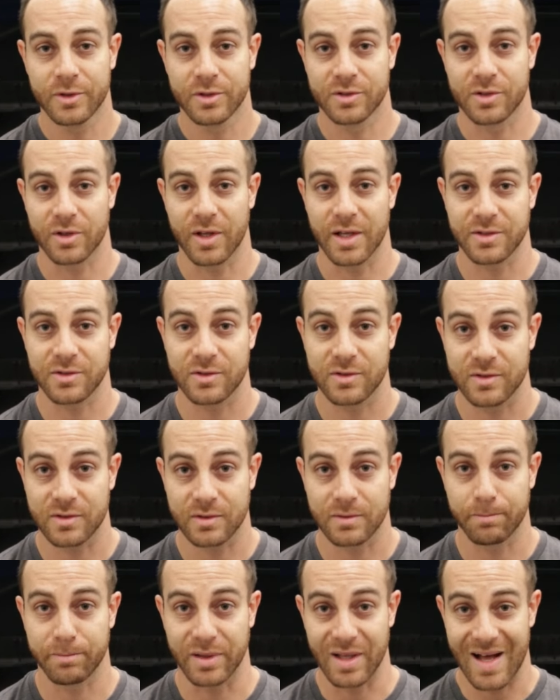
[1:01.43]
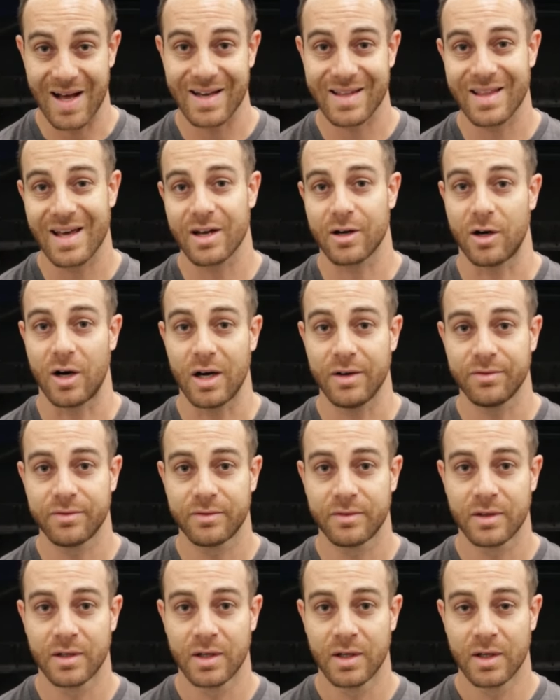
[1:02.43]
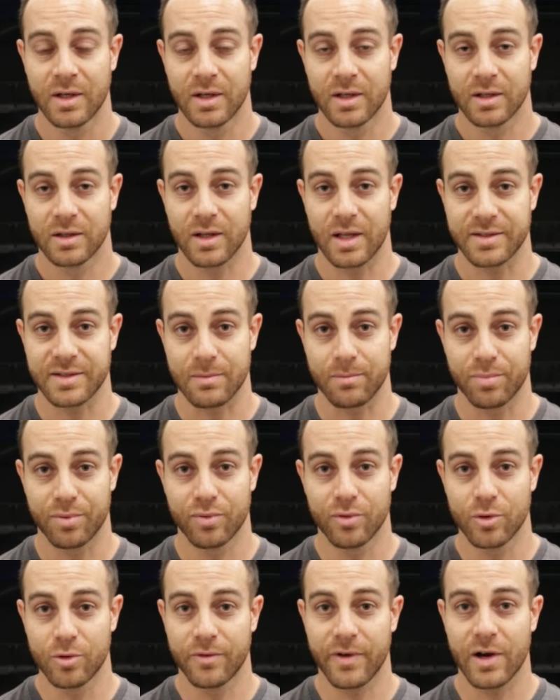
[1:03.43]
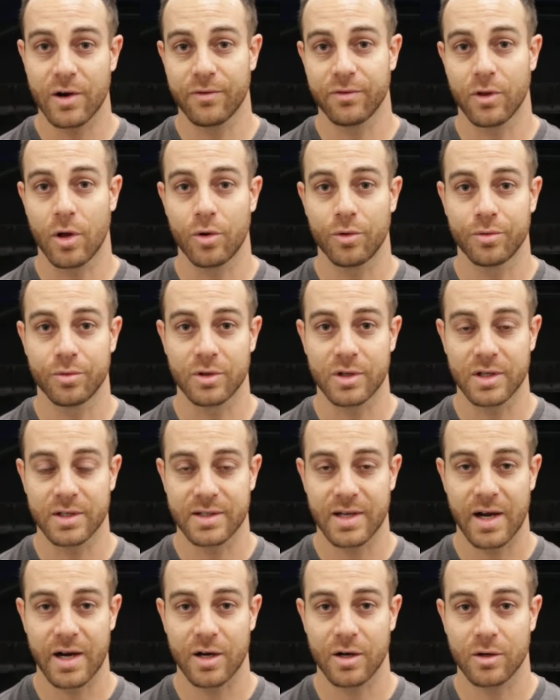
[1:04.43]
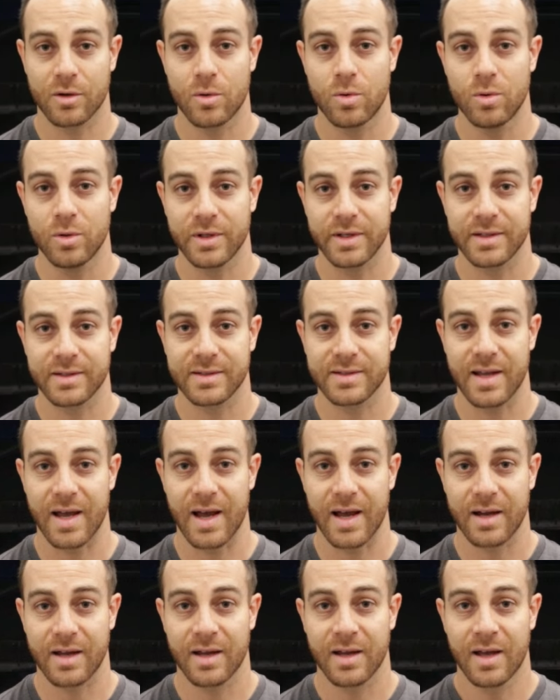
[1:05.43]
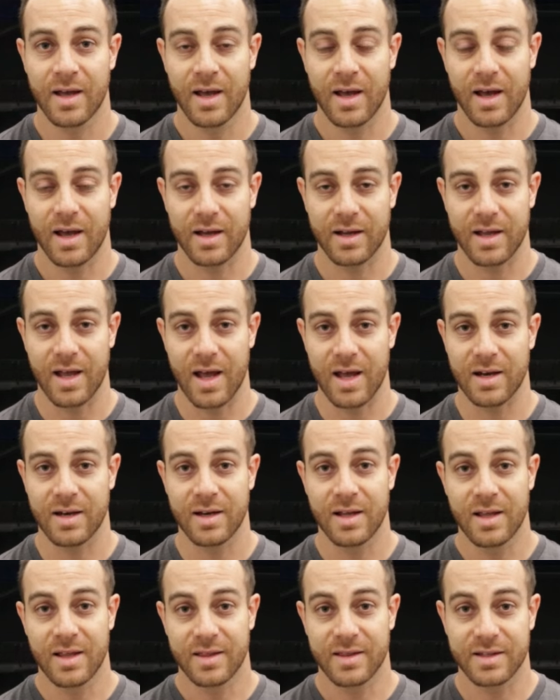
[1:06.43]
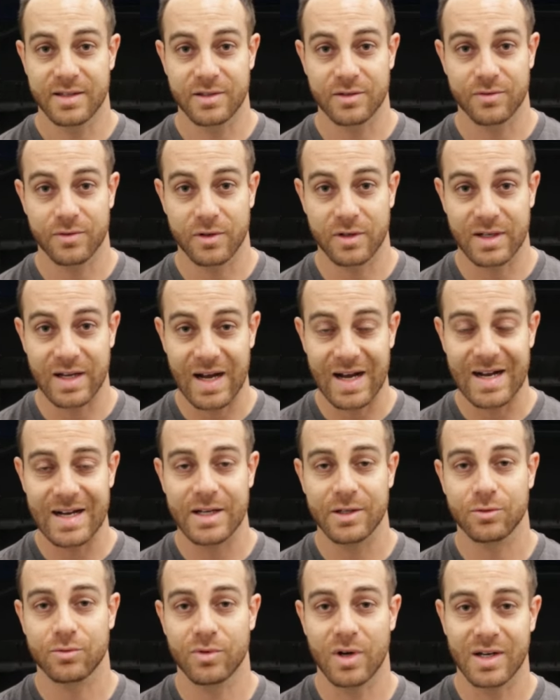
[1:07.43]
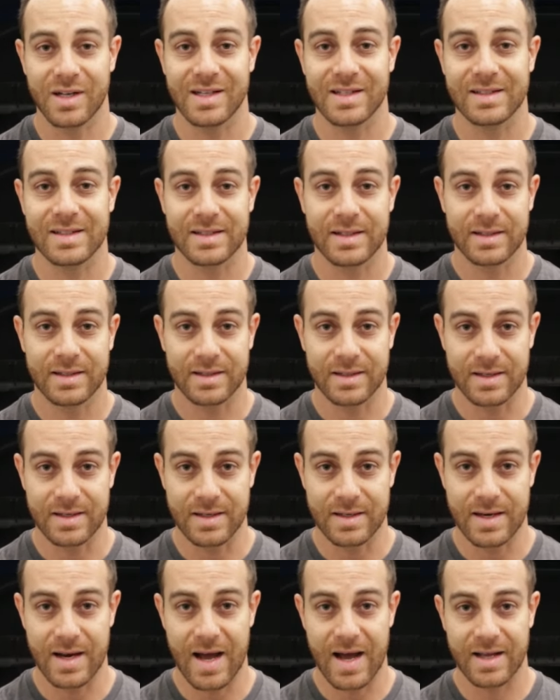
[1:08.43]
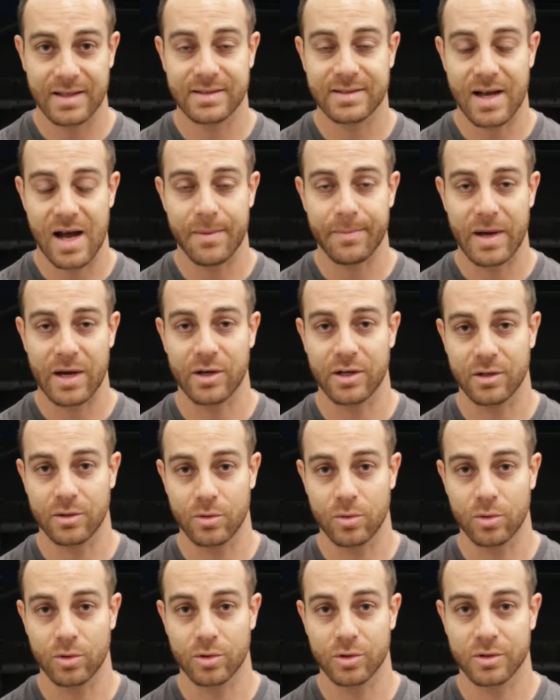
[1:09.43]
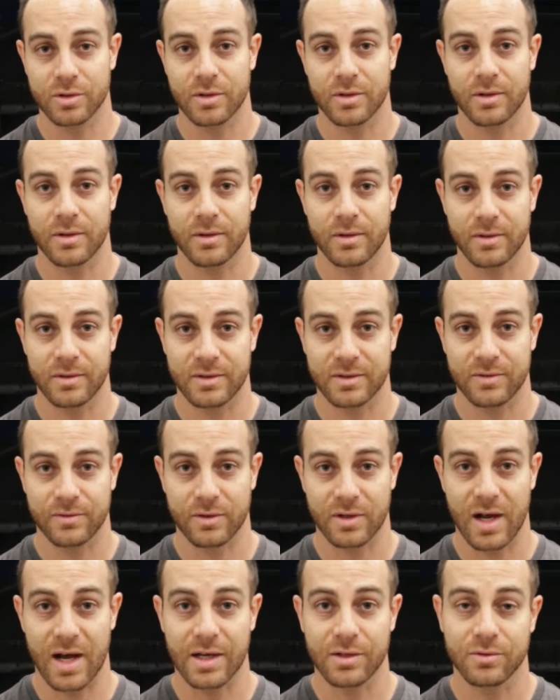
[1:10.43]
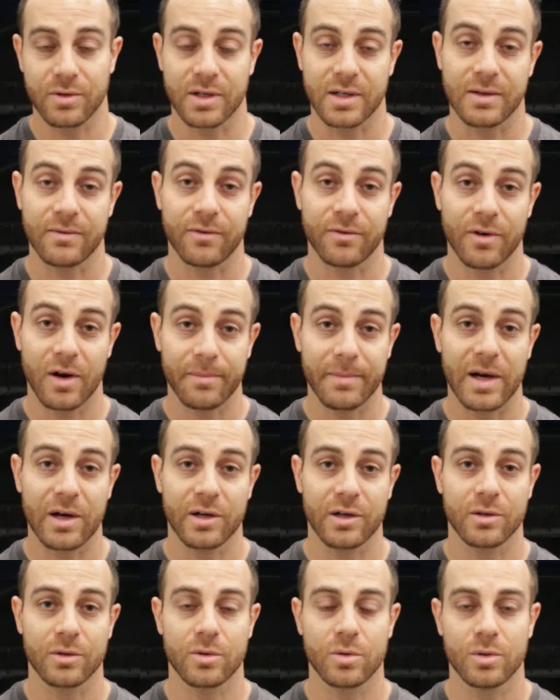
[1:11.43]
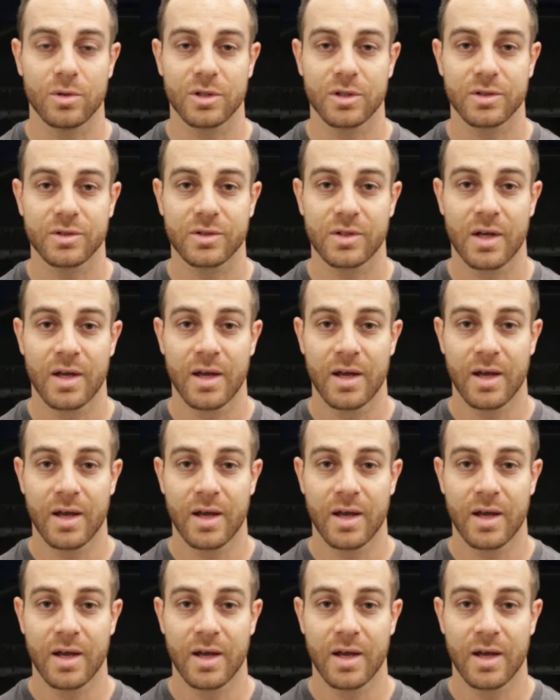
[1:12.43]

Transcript: So let's block that off. Let's improve airflow through the entire cooling stack. Again, this is for guys running not top mount intercoolers. This is for guys running front mount intercoolers.